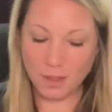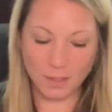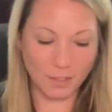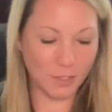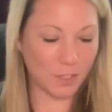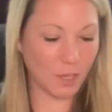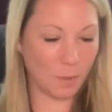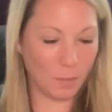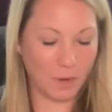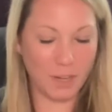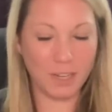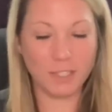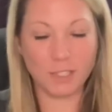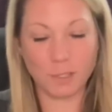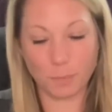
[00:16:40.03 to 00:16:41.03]
Someone
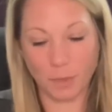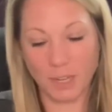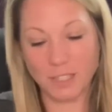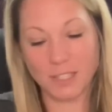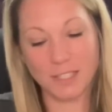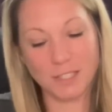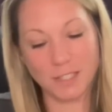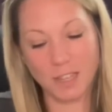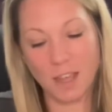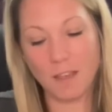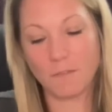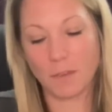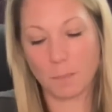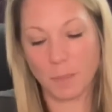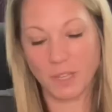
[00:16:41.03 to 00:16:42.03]
expresses
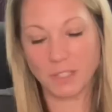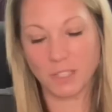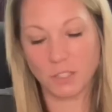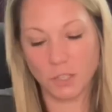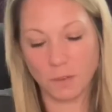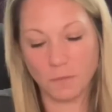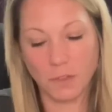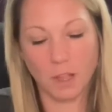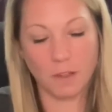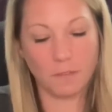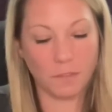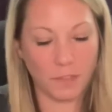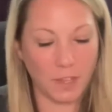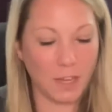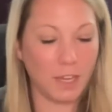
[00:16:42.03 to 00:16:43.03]
love, a message of
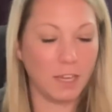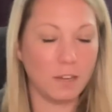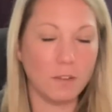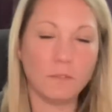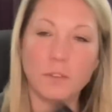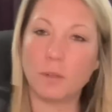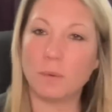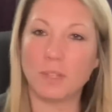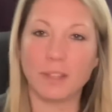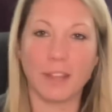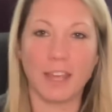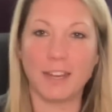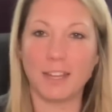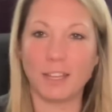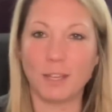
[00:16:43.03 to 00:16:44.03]
love, thinking of you and
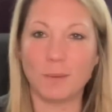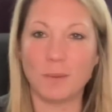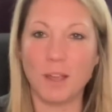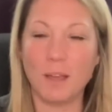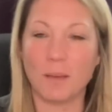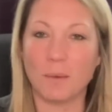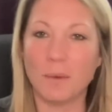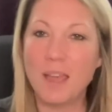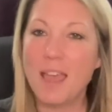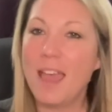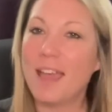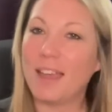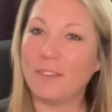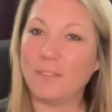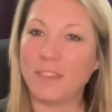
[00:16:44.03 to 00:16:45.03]
letting you know.
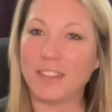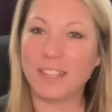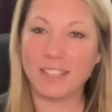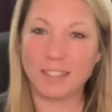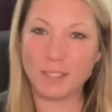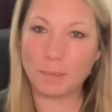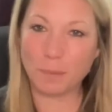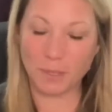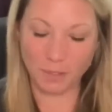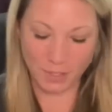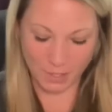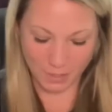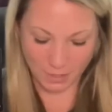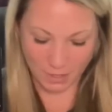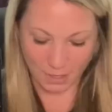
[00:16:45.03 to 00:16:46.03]
I feel like this
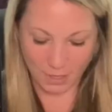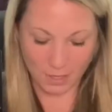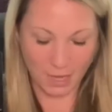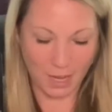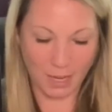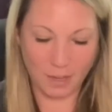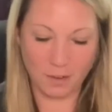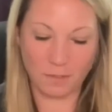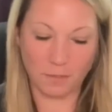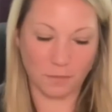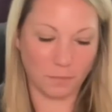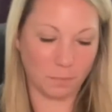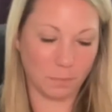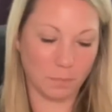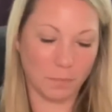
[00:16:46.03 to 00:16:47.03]
person's going to kind
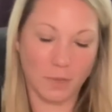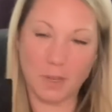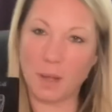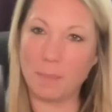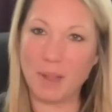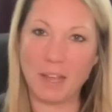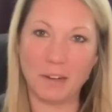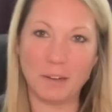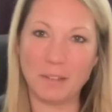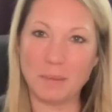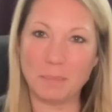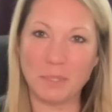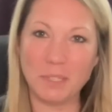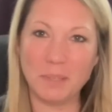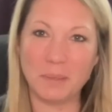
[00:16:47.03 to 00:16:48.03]
of come out of the
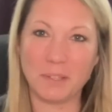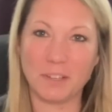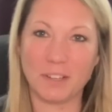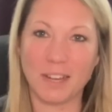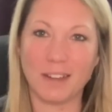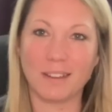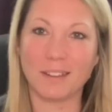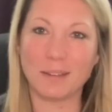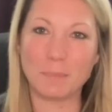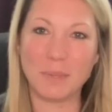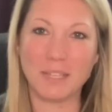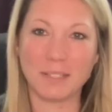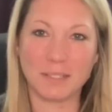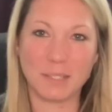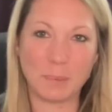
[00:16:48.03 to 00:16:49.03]
blue. You're not going to
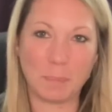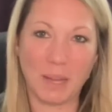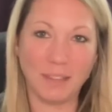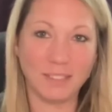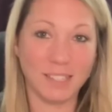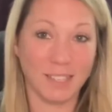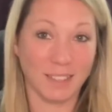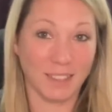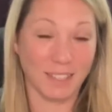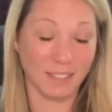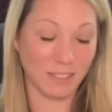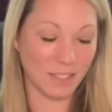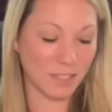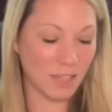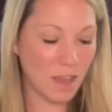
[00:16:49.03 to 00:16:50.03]
be expecting
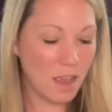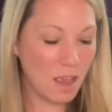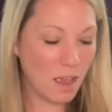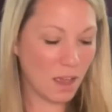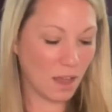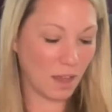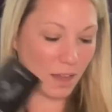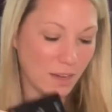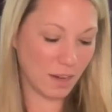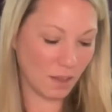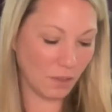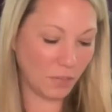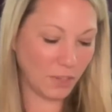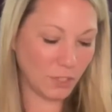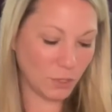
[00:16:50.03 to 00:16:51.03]
this. Uh, and
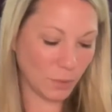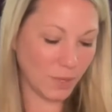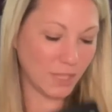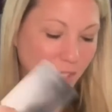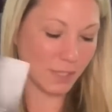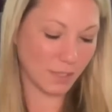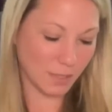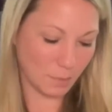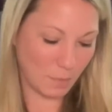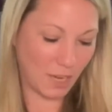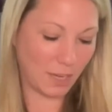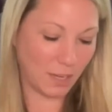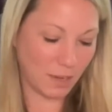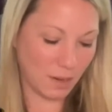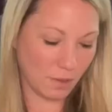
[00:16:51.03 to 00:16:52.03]
healthy choices,
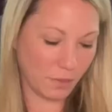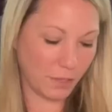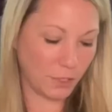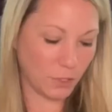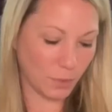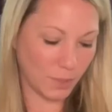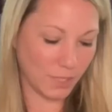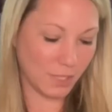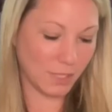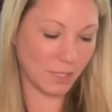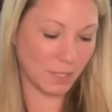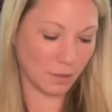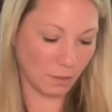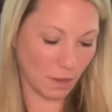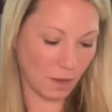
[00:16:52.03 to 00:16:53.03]
making healthy choices
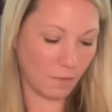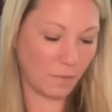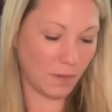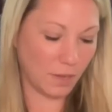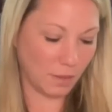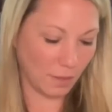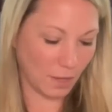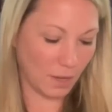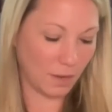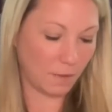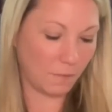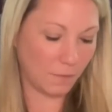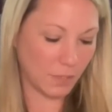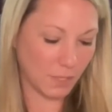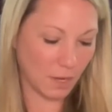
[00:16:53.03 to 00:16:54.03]
in love and in life,
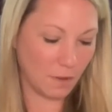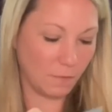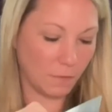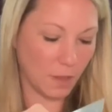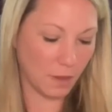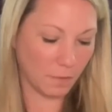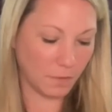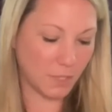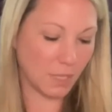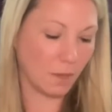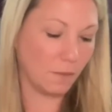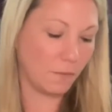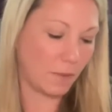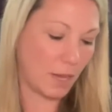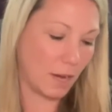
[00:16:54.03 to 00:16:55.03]
self love,
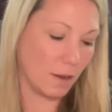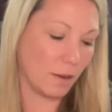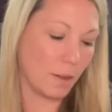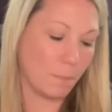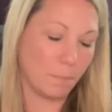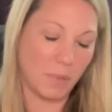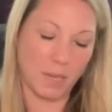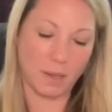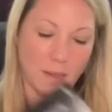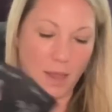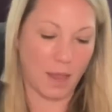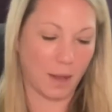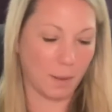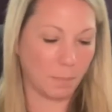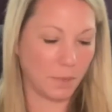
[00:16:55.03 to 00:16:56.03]
self care, and being
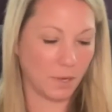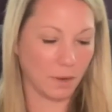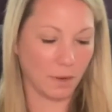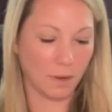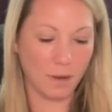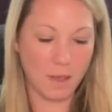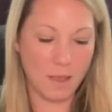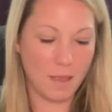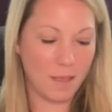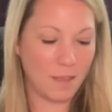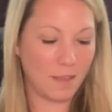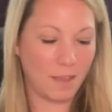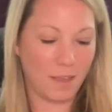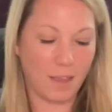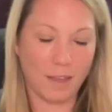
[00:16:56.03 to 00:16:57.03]
happier.
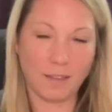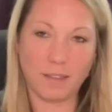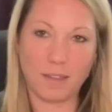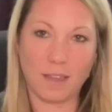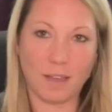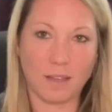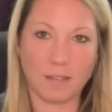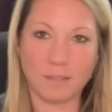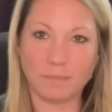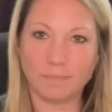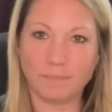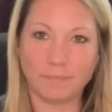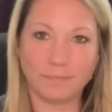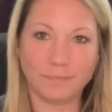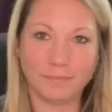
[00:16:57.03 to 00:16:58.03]
Heck yeah.
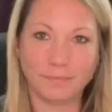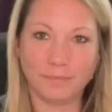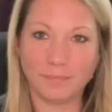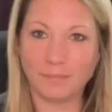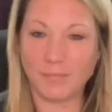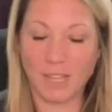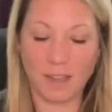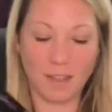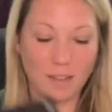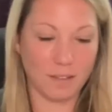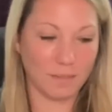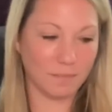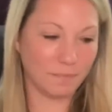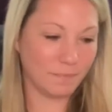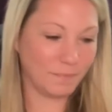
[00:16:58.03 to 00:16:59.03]
Yeah.
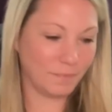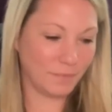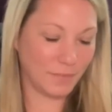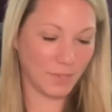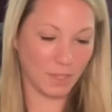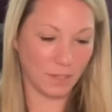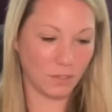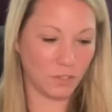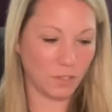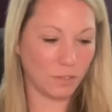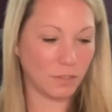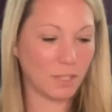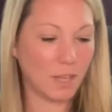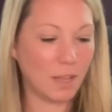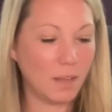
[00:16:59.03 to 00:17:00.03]
It's your
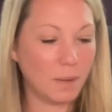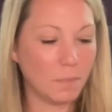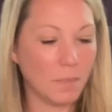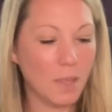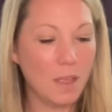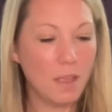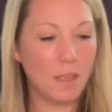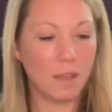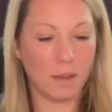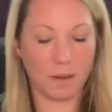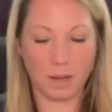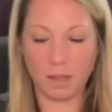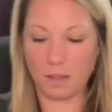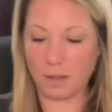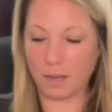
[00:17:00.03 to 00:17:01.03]
time. All
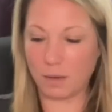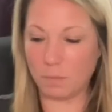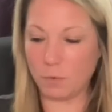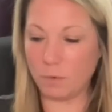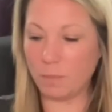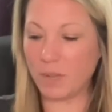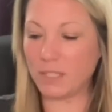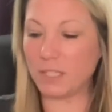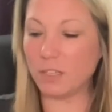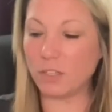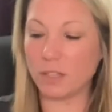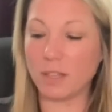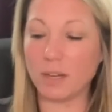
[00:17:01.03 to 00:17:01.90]
right. I'll get a moon message and